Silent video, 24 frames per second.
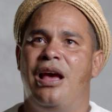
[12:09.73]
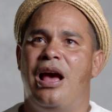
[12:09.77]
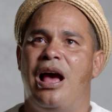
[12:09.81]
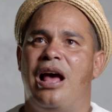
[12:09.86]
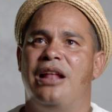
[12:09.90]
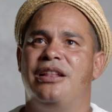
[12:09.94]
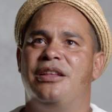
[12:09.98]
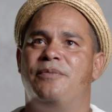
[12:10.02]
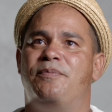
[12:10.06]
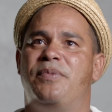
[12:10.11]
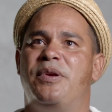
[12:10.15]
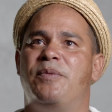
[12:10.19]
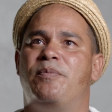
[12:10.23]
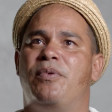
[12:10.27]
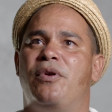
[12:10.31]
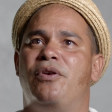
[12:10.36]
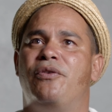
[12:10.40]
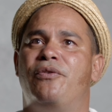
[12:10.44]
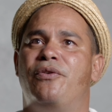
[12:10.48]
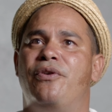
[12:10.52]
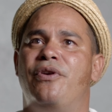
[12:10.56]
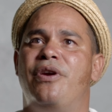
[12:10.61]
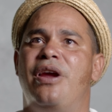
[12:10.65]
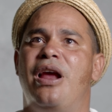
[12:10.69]
and the people
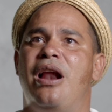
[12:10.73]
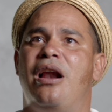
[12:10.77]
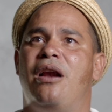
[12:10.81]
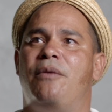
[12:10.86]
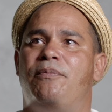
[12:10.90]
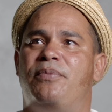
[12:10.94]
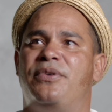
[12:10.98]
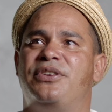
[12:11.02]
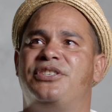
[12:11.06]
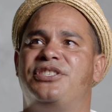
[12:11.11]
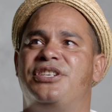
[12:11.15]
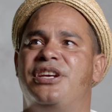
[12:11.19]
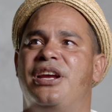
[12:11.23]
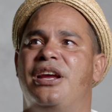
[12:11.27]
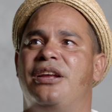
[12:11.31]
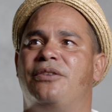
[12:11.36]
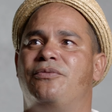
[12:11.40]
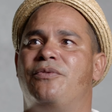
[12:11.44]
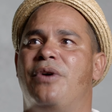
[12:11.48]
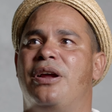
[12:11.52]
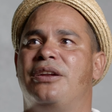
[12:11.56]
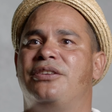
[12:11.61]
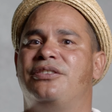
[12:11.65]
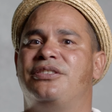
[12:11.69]
really
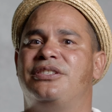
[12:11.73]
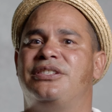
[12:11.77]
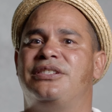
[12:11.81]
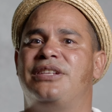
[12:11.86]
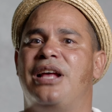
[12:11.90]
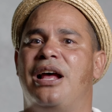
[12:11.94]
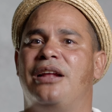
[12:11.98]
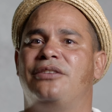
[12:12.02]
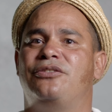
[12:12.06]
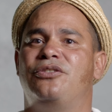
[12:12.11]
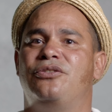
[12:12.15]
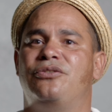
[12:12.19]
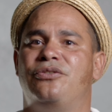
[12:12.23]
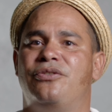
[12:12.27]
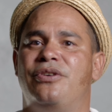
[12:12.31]
appreciate what I started